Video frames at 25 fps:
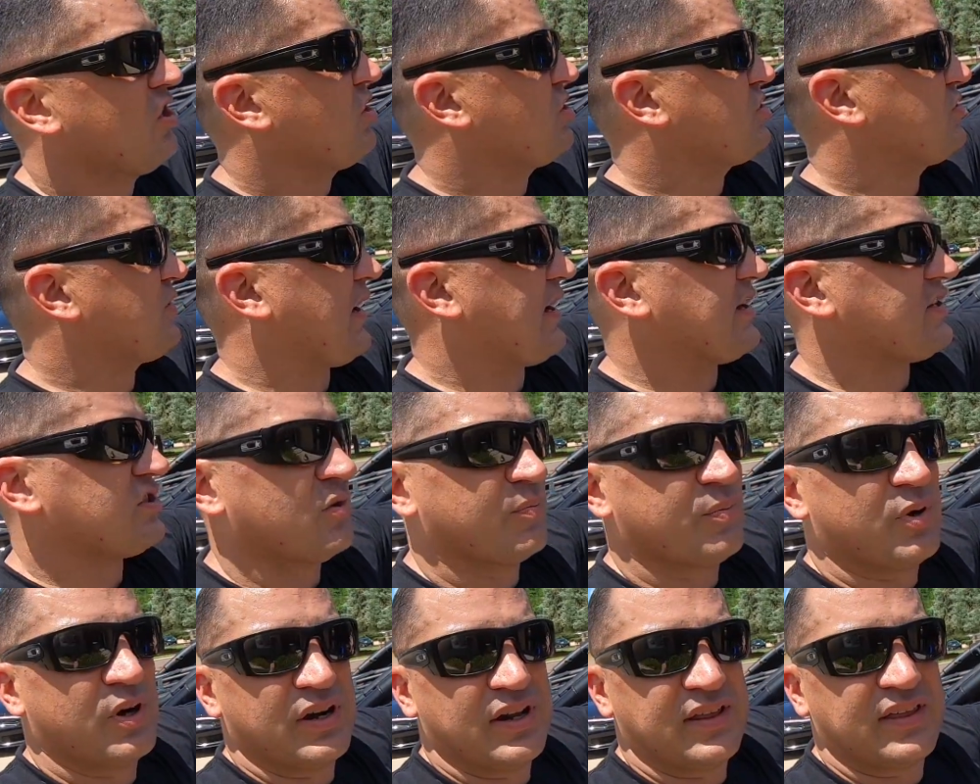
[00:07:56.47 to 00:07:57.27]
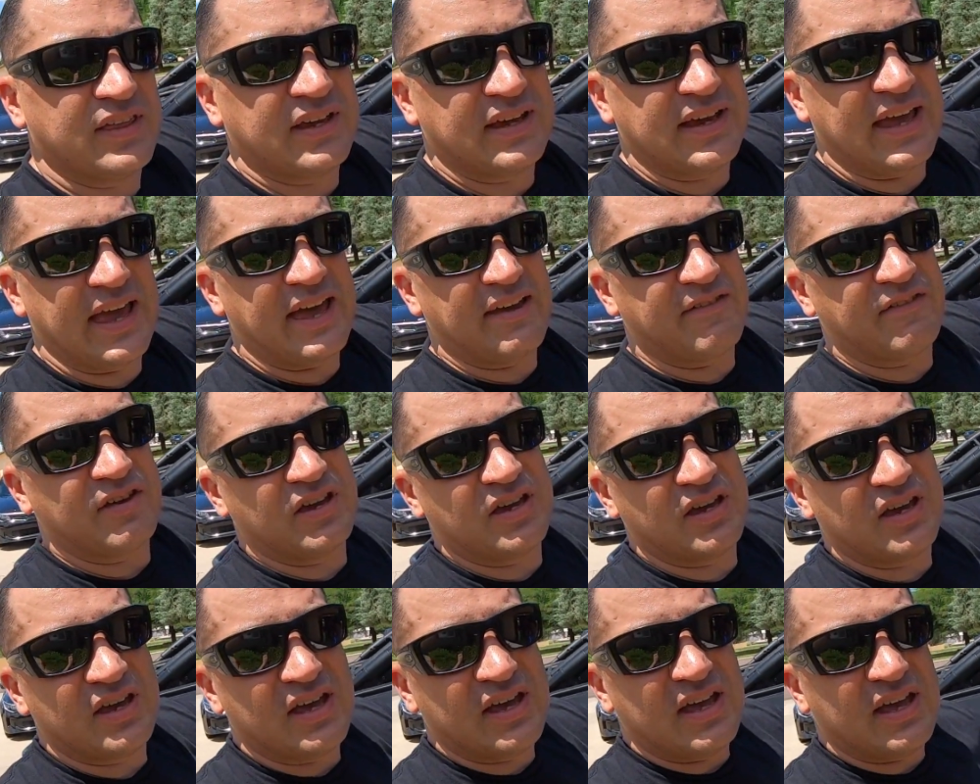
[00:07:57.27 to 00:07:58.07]
so I just don't put anything
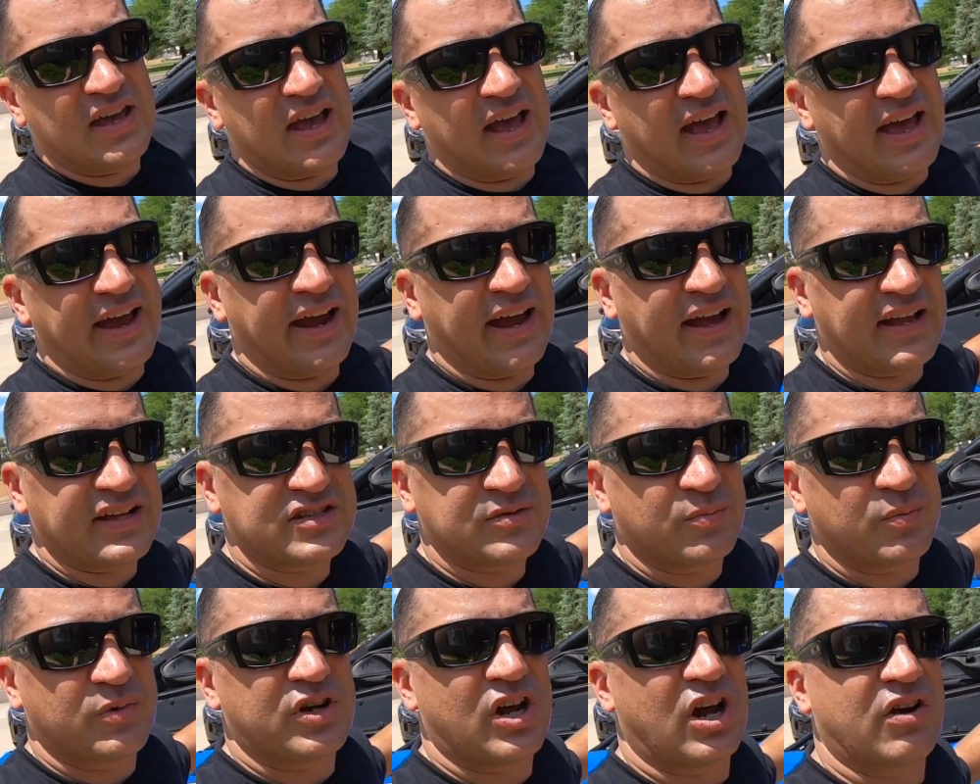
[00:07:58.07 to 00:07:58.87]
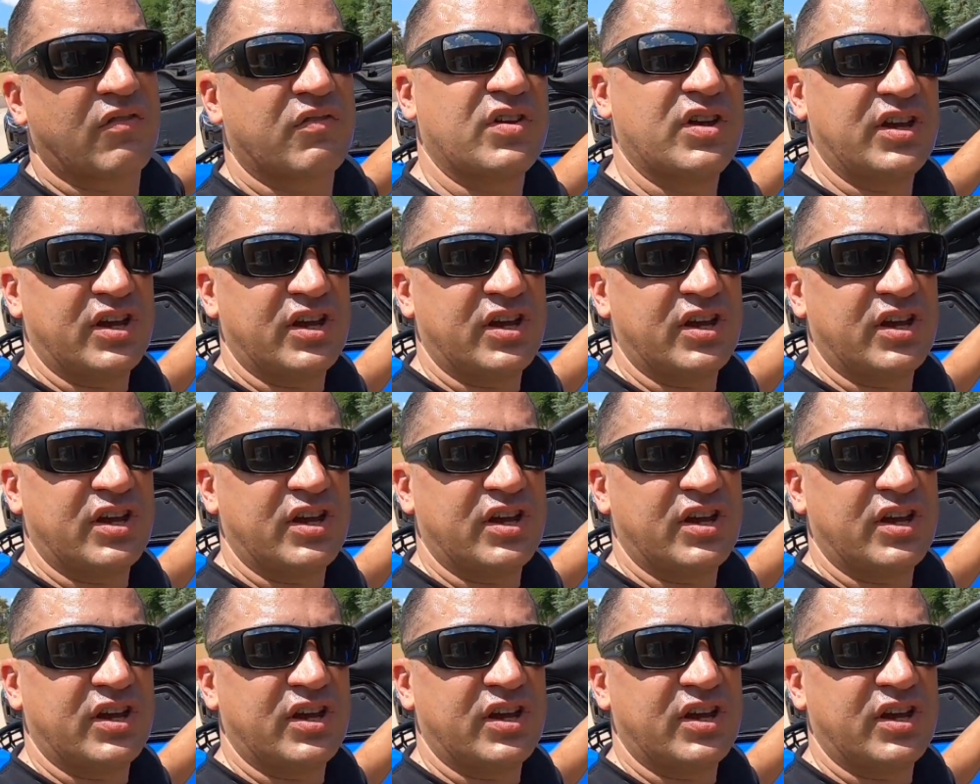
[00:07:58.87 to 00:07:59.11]
heavy. I got some recovery